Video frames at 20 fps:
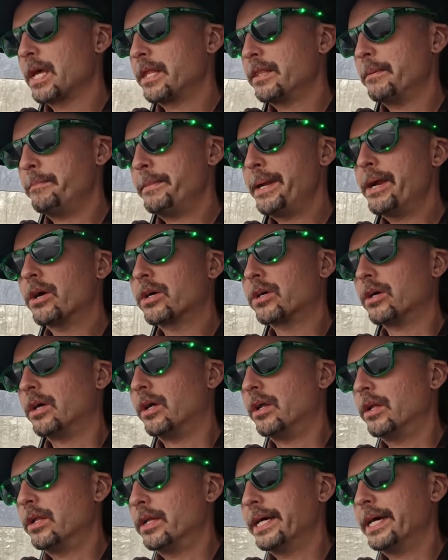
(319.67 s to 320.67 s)
the
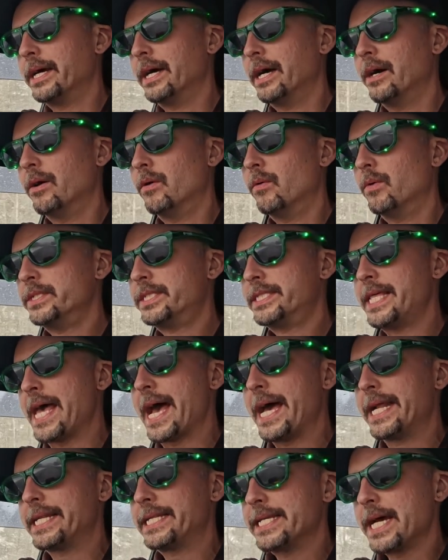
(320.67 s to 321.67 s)
miracle was
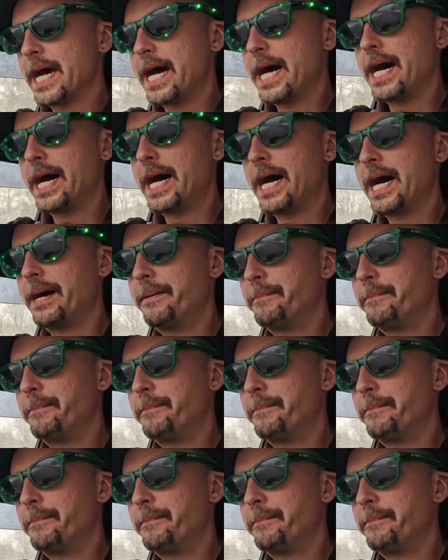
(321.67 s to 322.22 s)
that I